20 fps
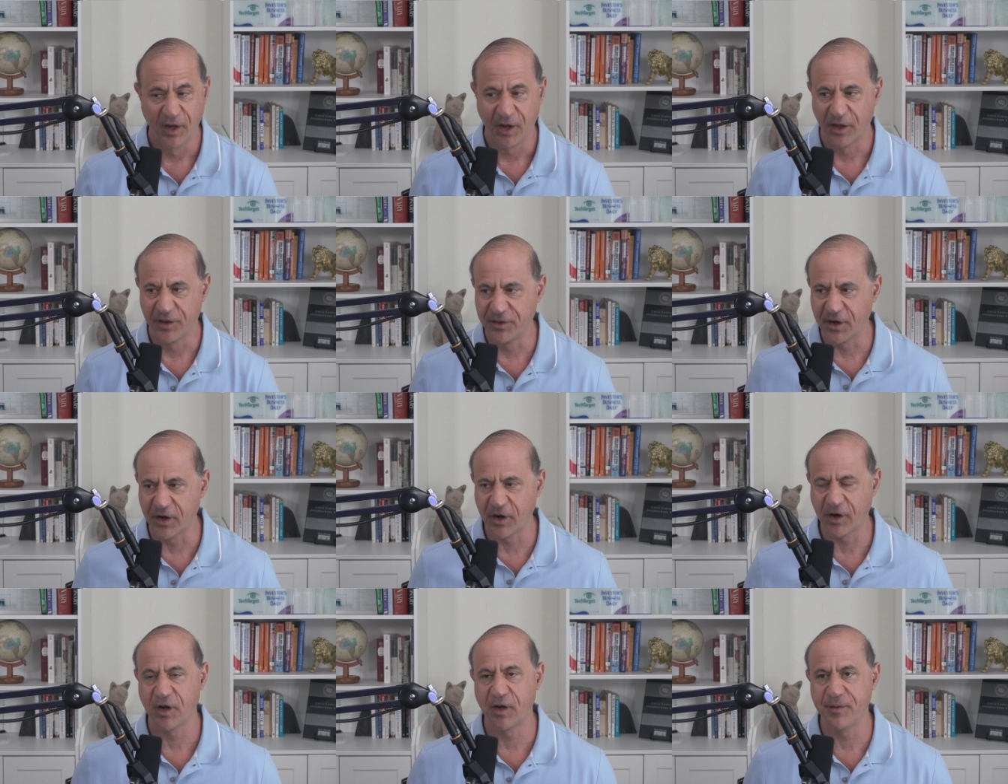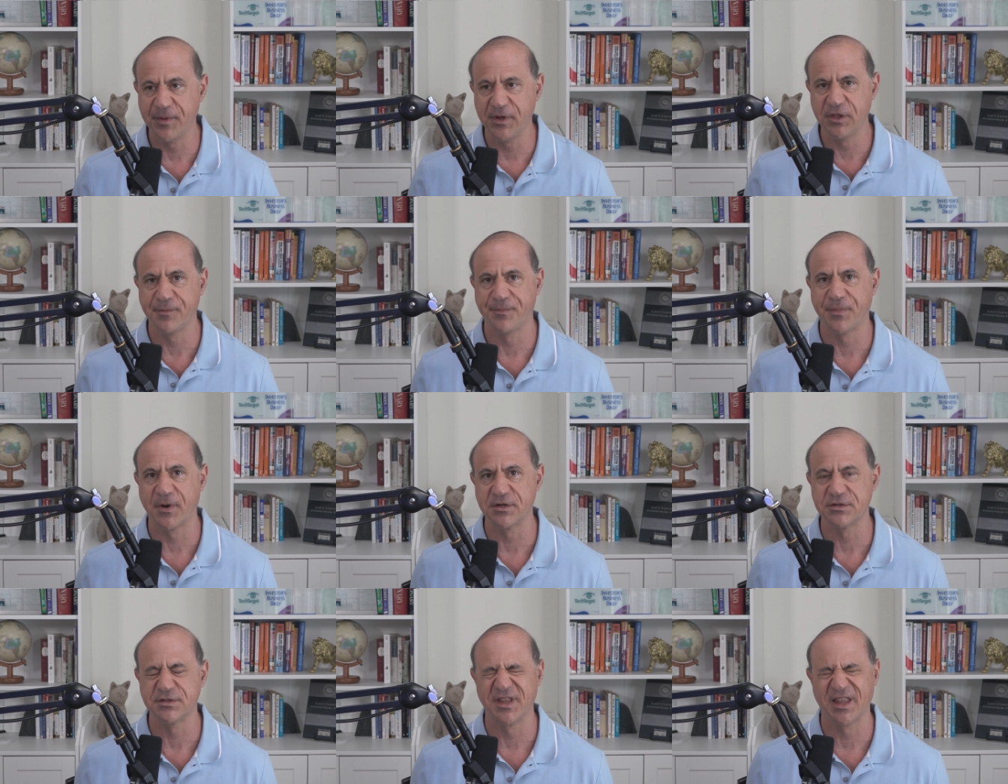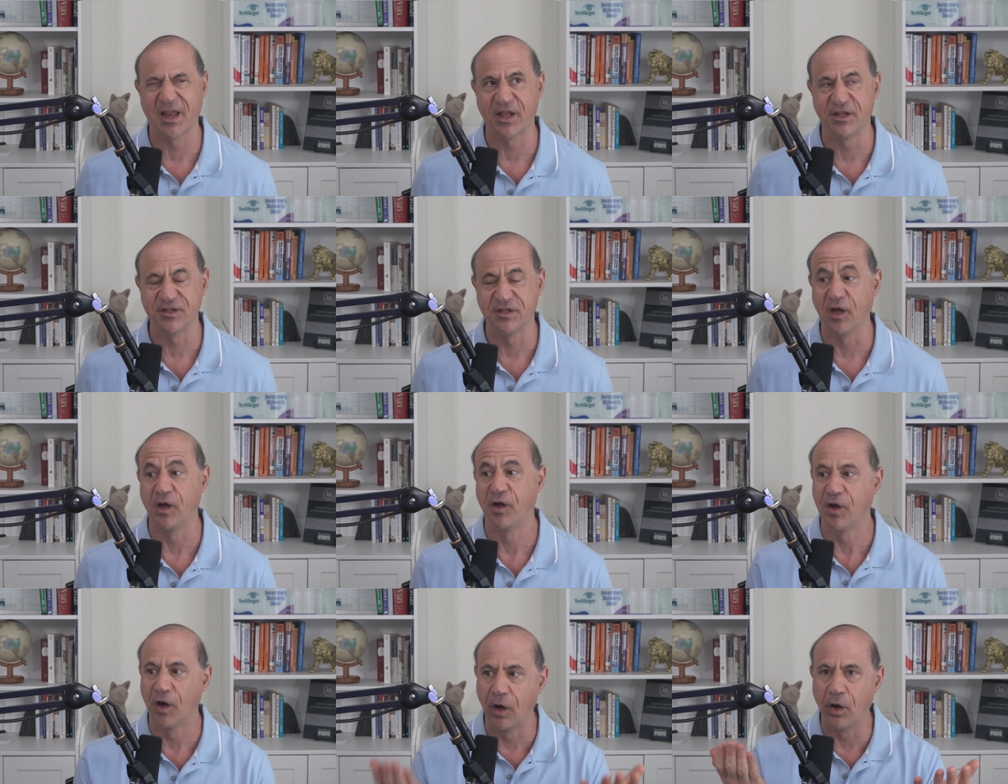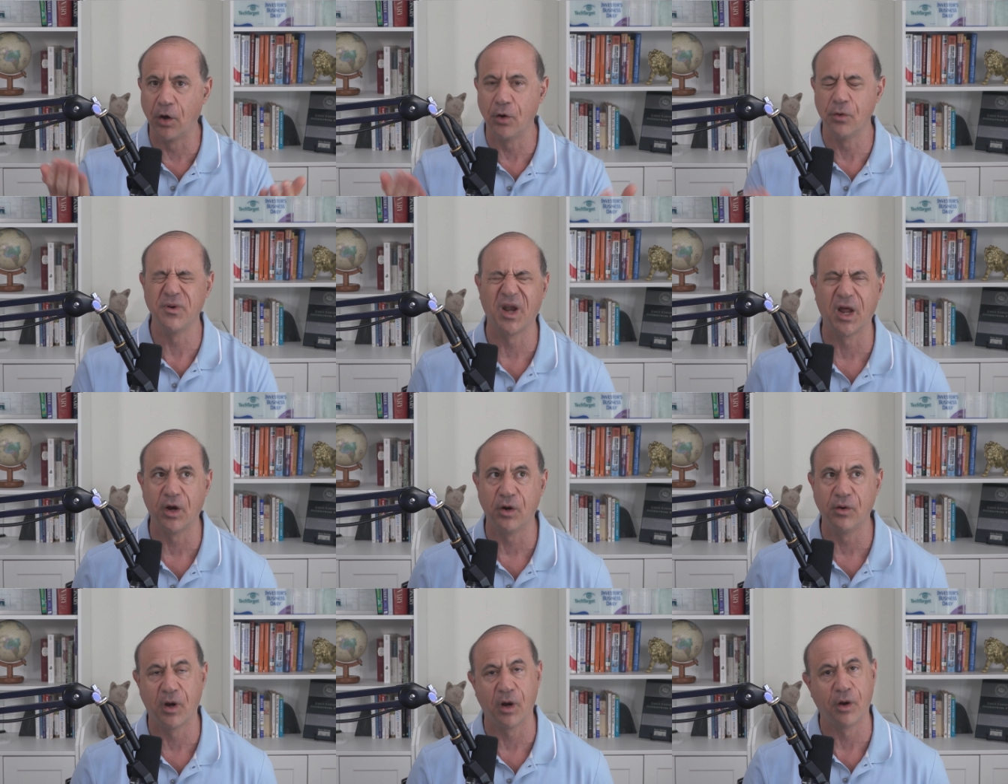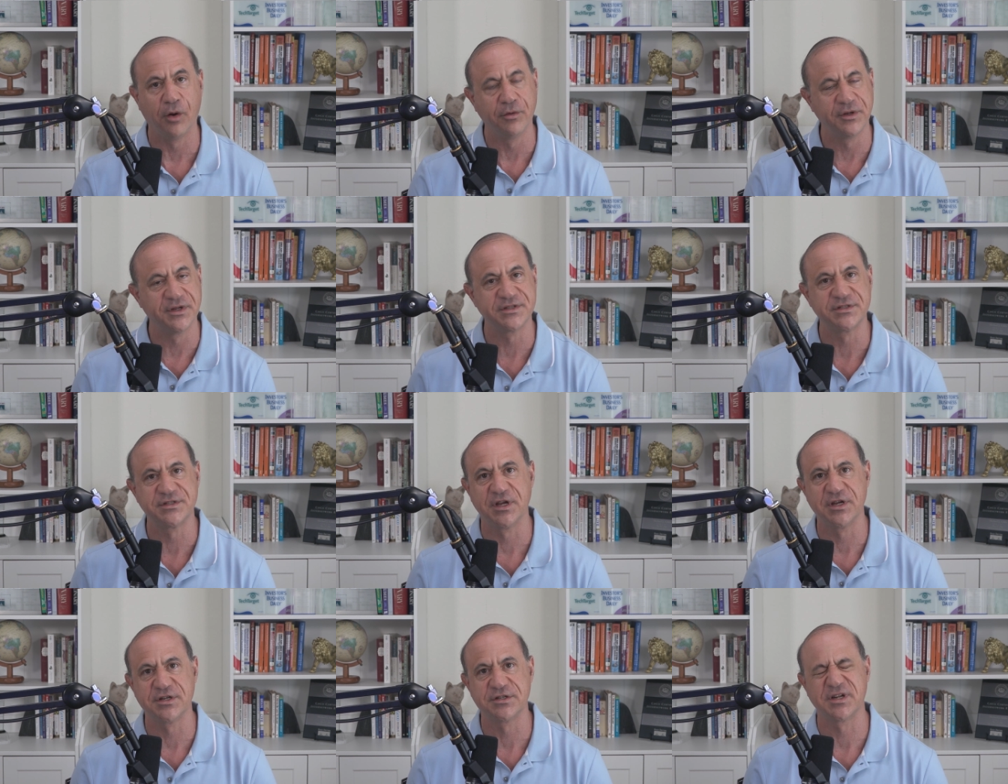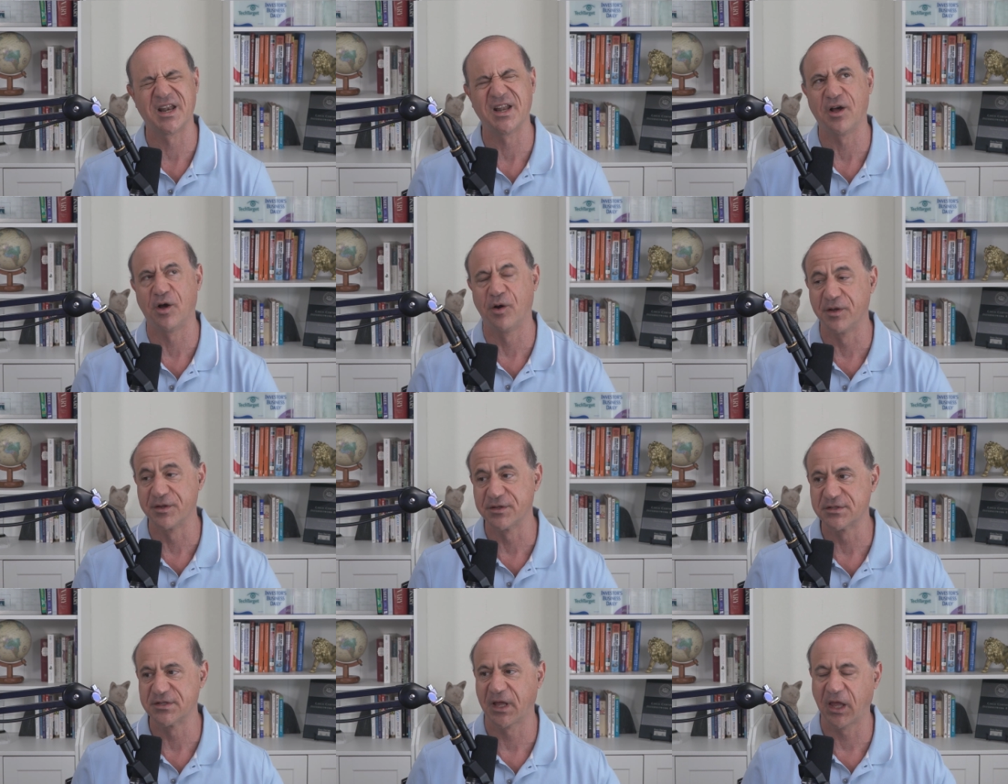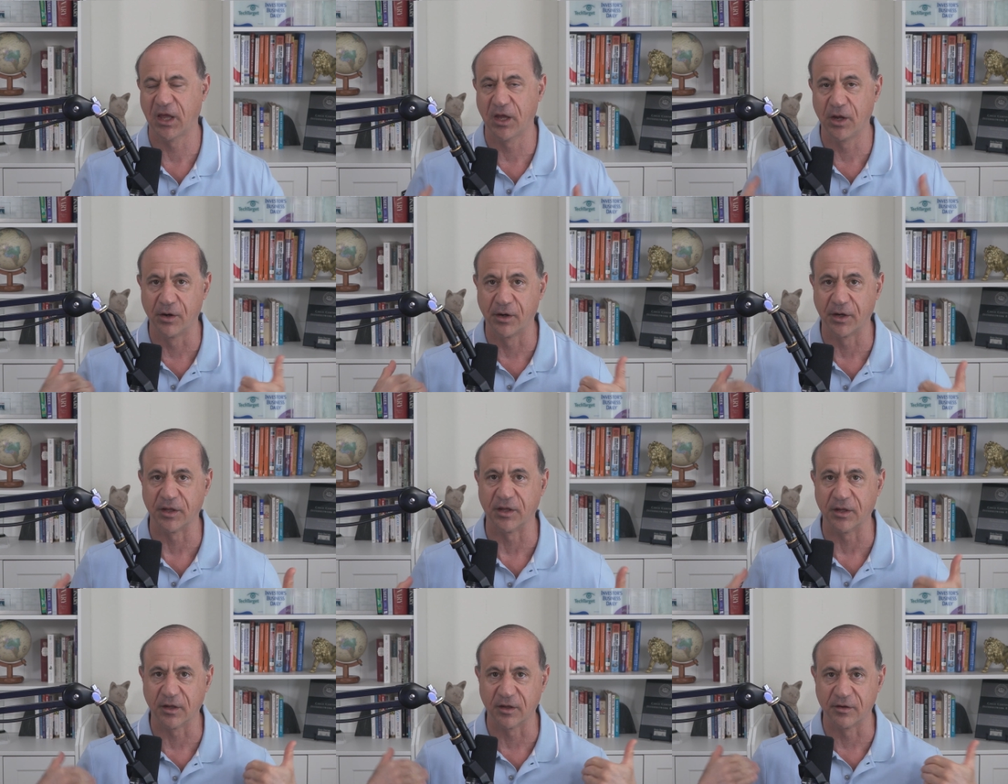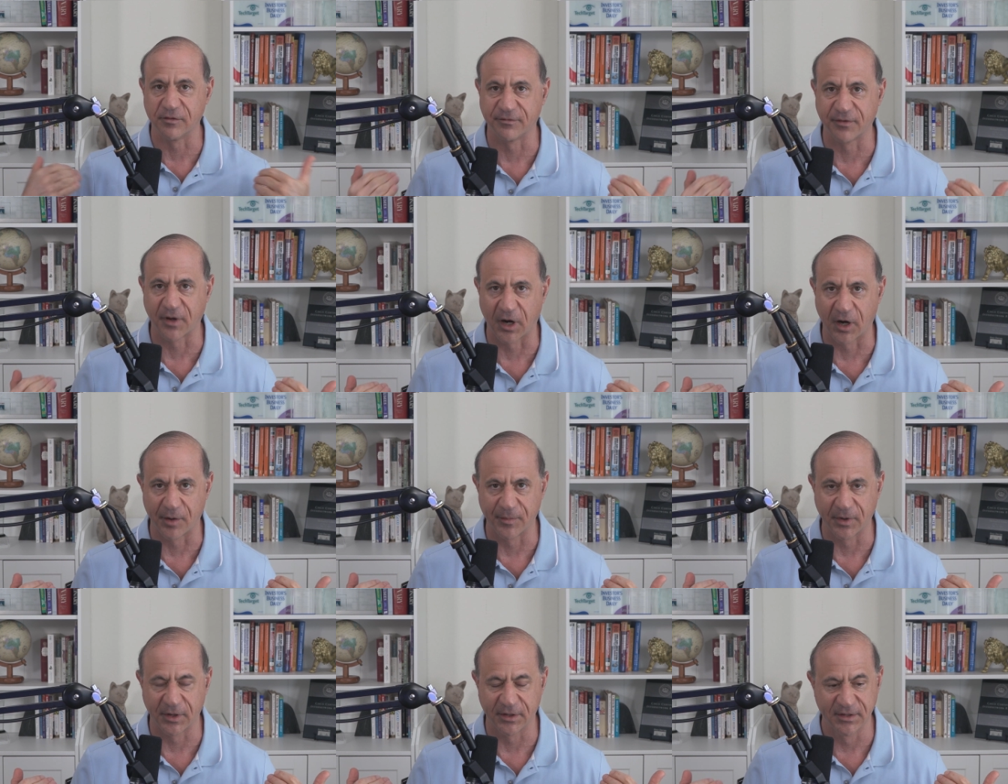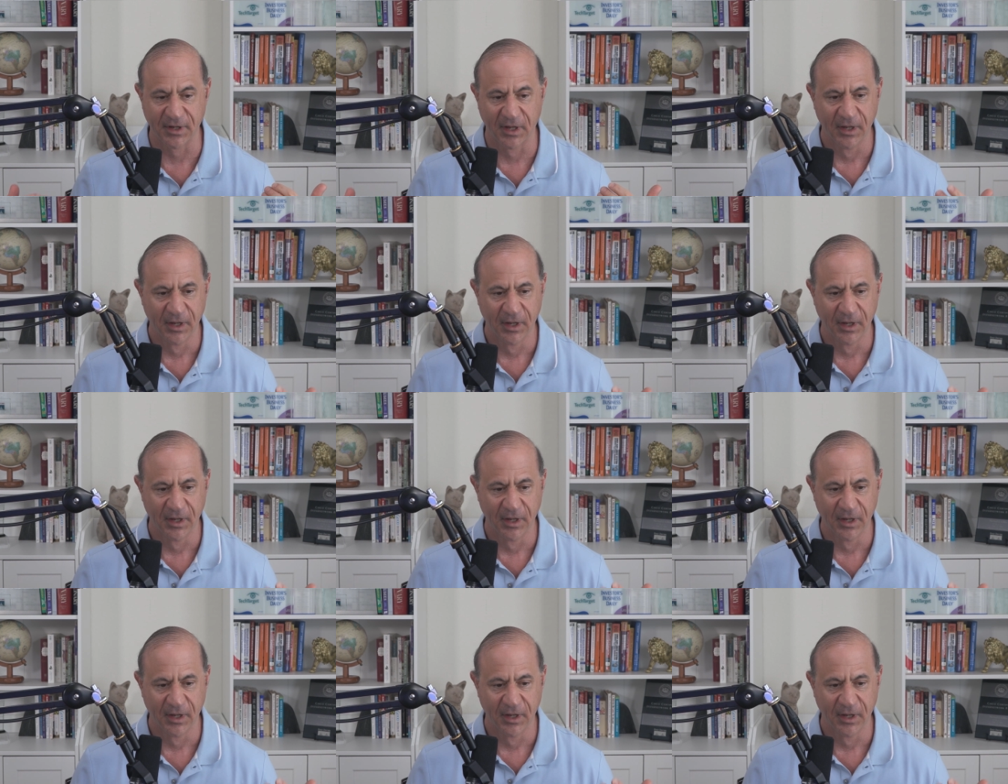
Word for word: and they're going to be the person that has the go no go decision on security environments